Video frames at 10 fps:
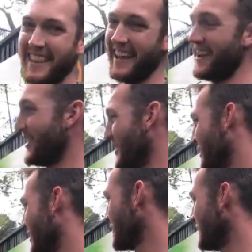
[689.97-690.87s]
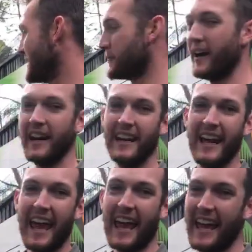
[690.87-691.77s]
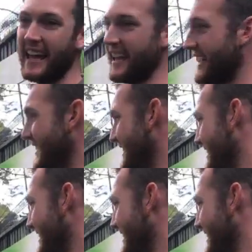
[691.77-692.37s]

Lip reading: They're incredibly smart. And